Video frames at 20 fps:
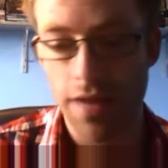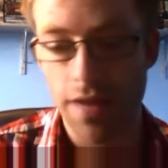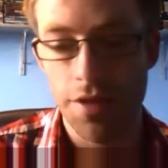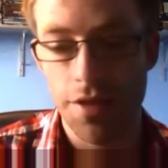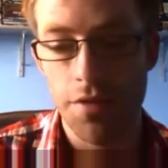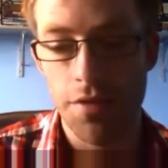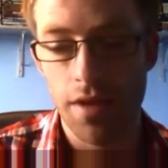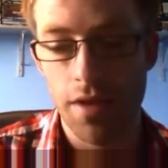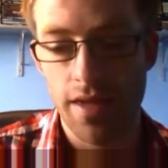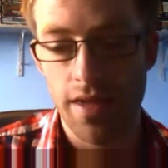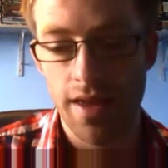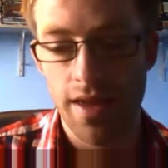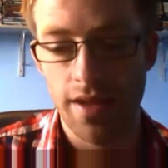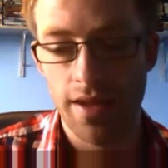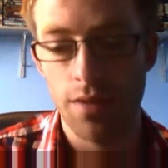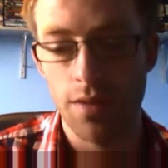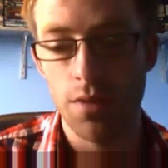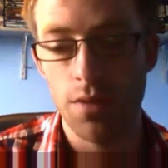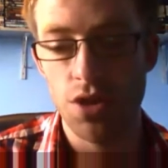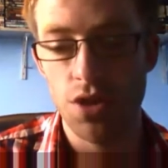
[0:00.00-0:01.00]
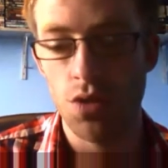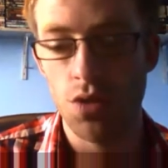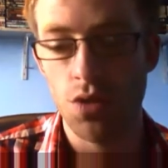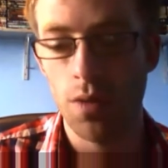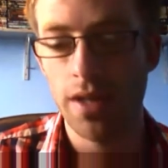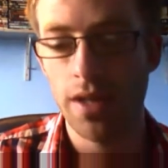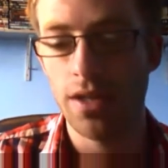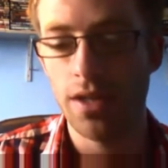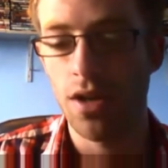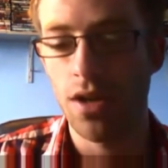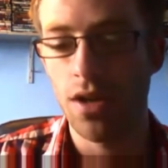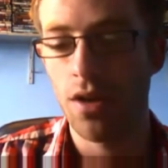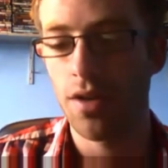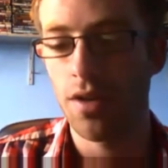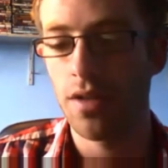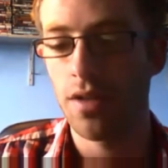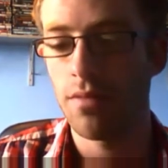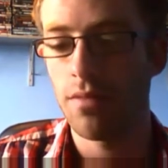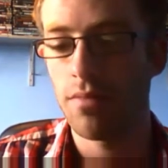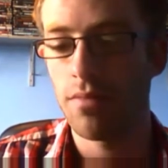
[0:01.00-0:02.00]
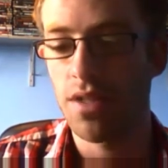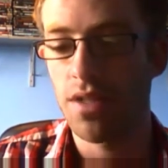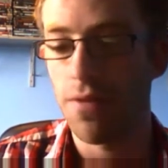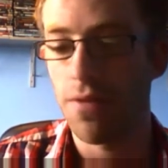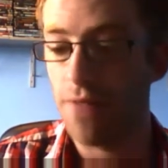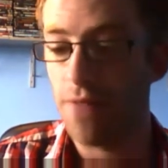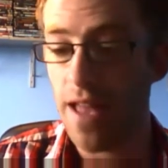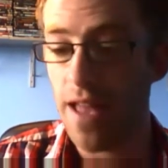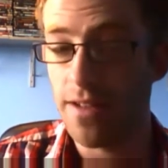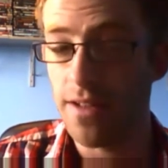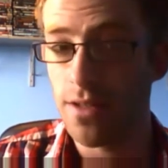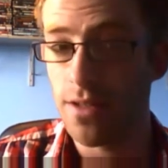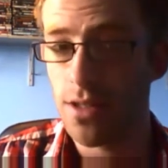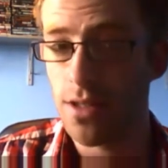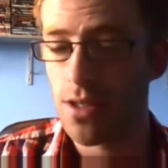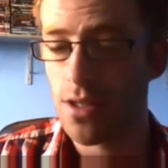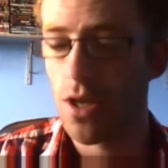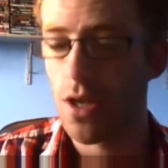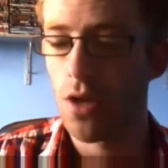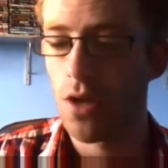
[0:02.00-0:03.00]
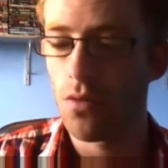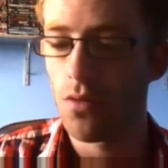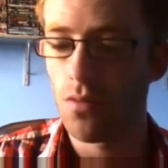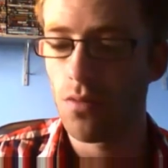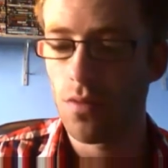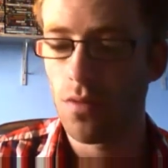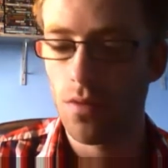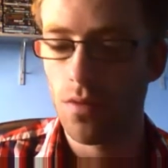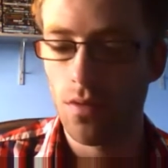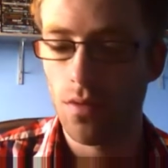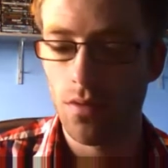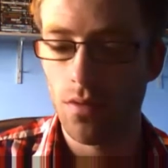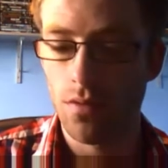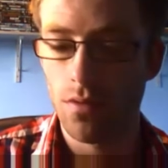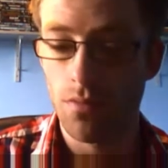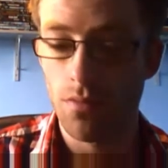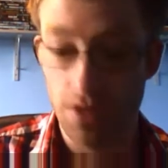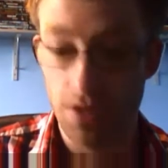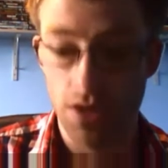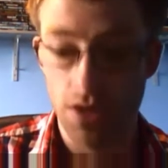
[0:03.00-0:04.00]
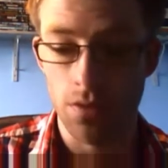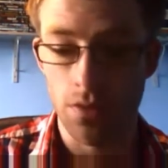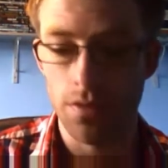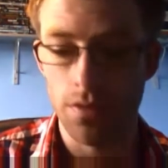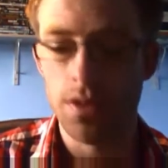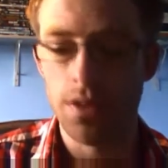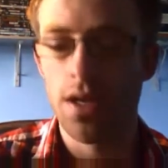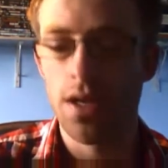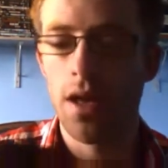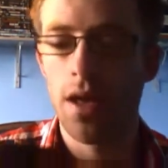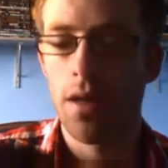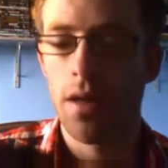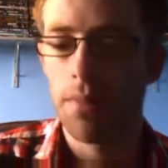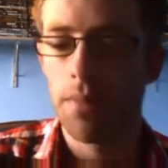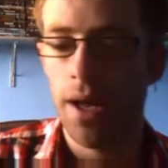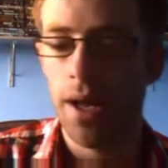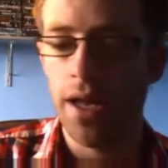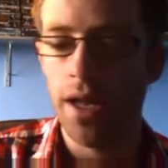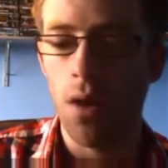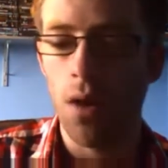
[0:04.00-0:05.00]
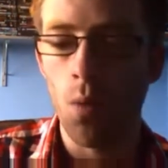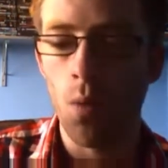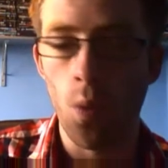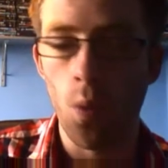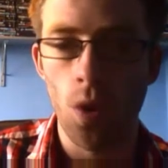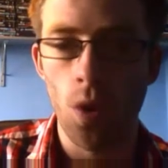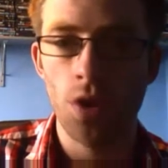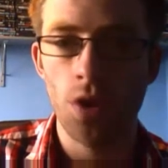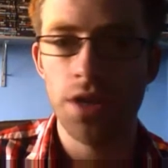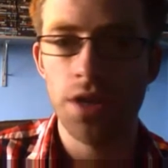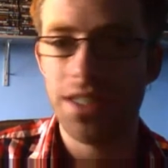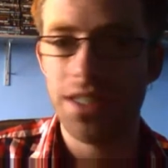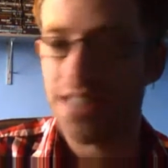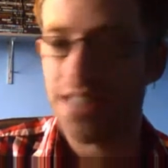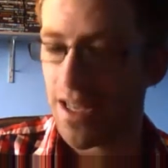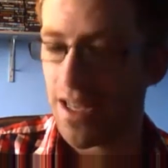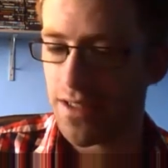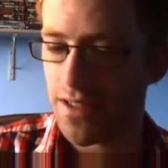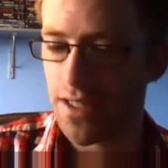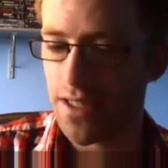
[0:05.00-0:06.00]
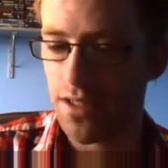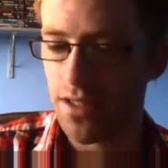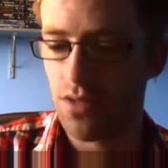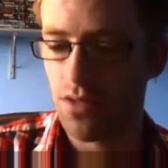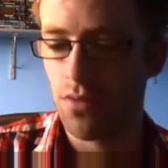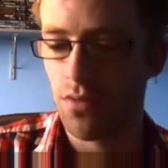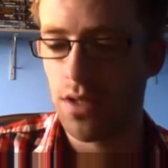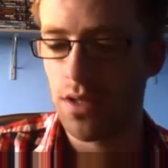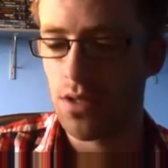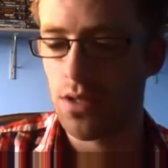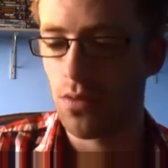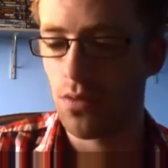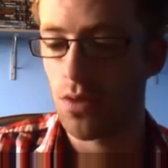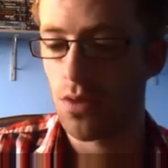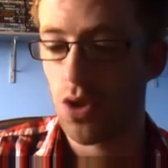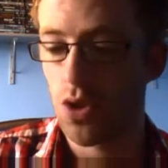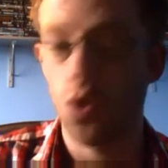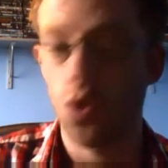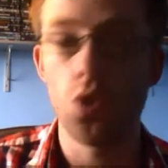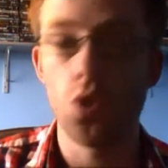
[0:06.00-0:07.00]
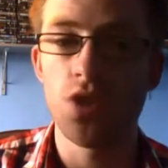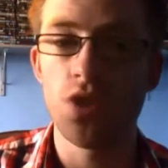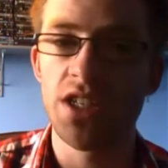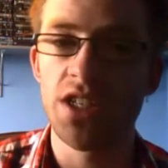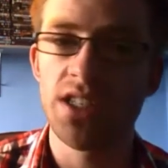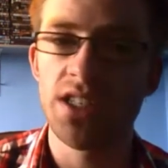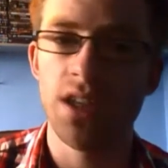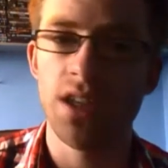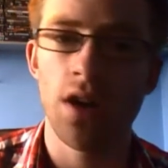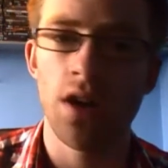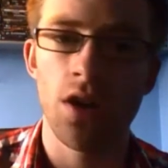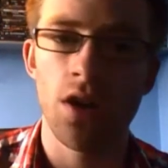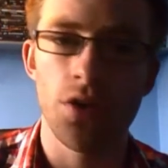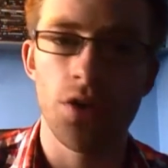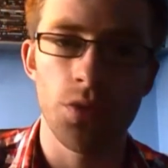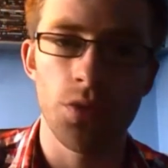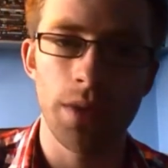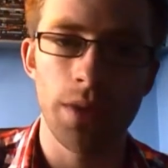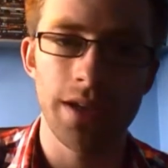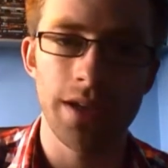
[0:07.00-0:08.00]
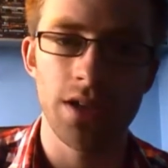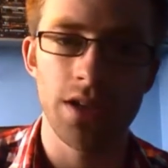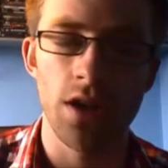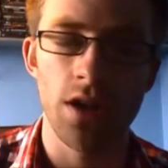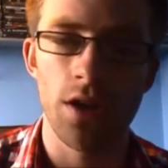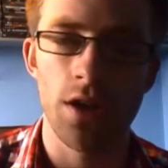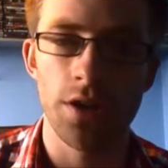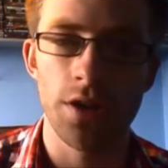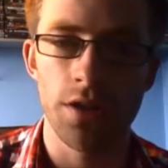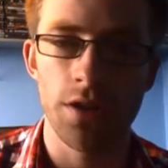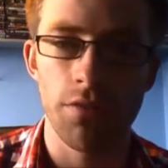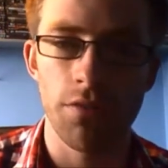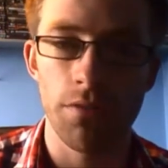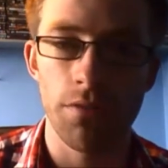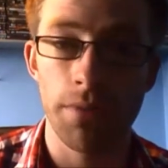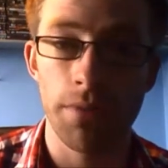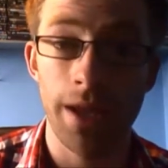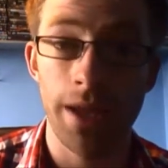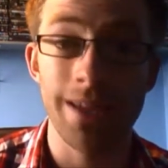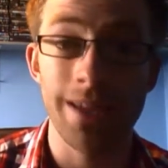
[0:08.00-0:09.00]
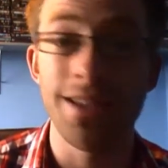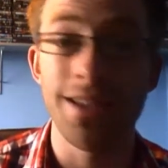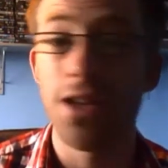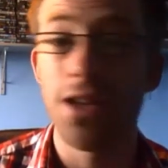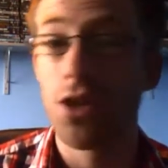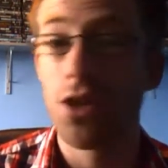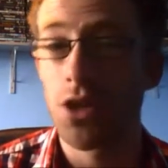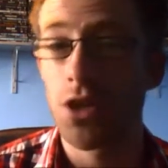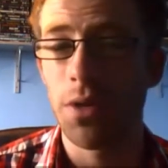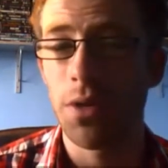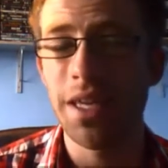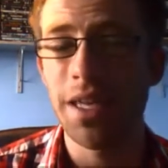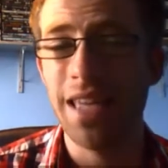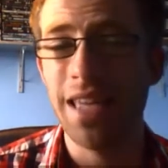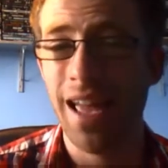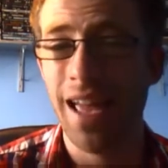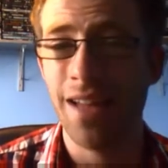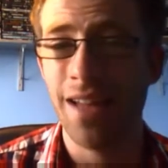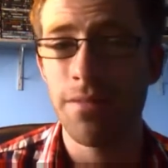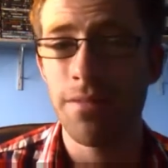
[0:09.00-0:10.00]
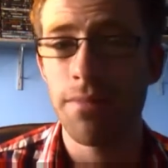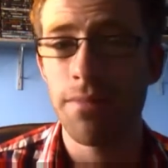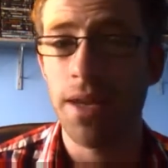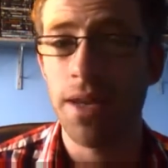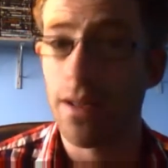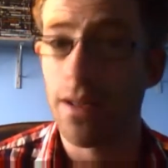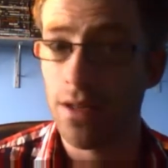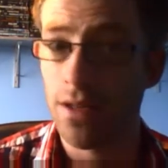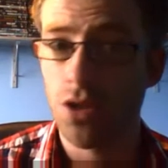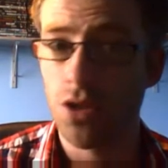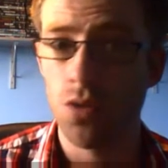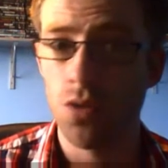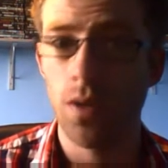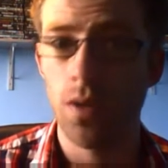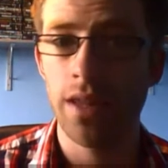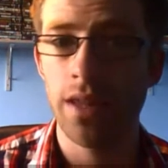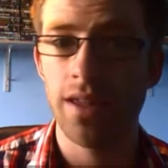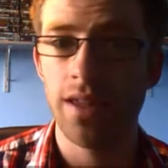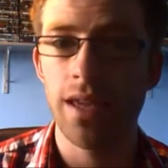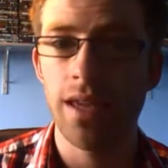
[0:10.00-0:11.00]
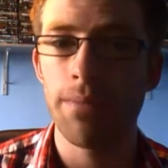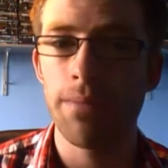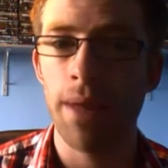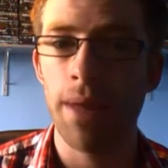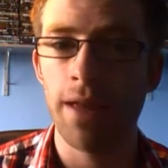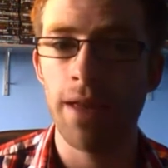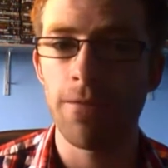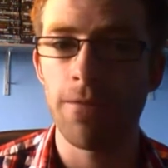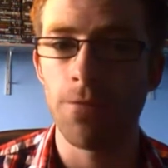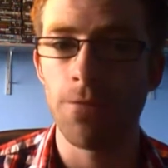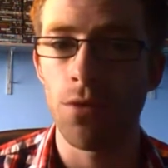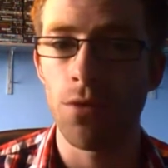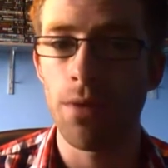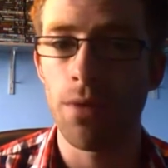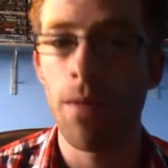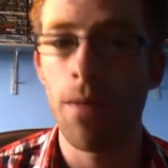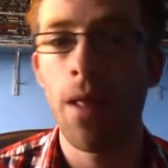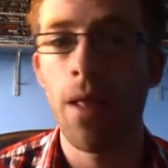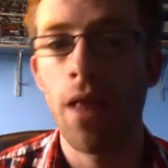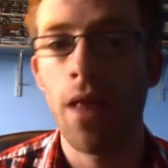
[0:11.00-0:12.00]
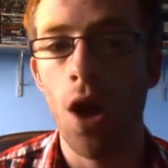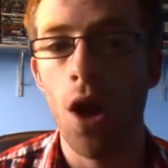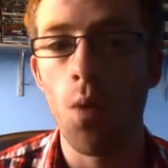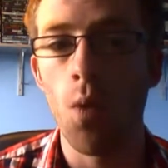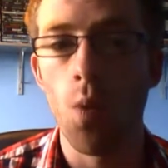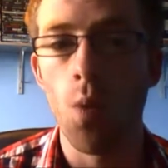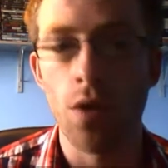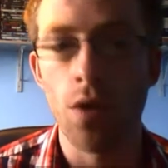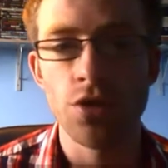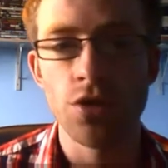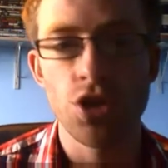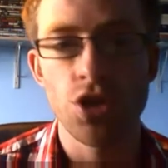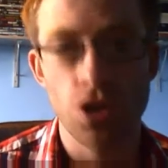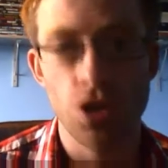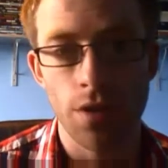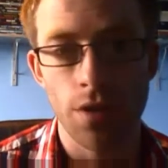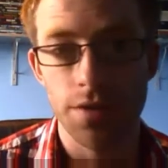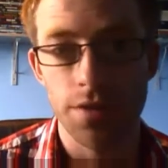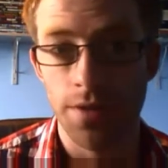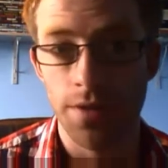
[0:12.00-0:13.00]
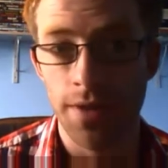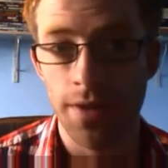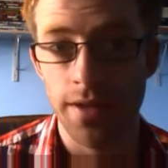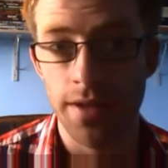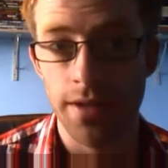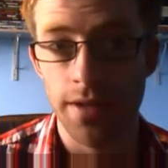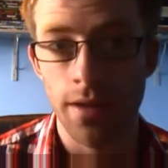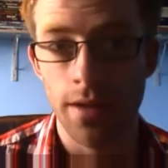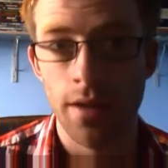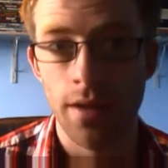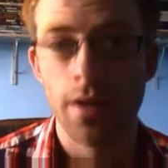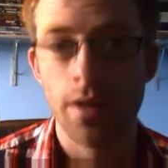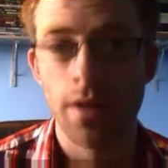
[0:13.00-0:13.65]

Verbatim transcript: after an attack in which the Winged Guardian defends, resolves, pay one tactics resource or discard the Winged Guardian from play. So he can be, unless you're willing to keep paying for him, a one-shot defender.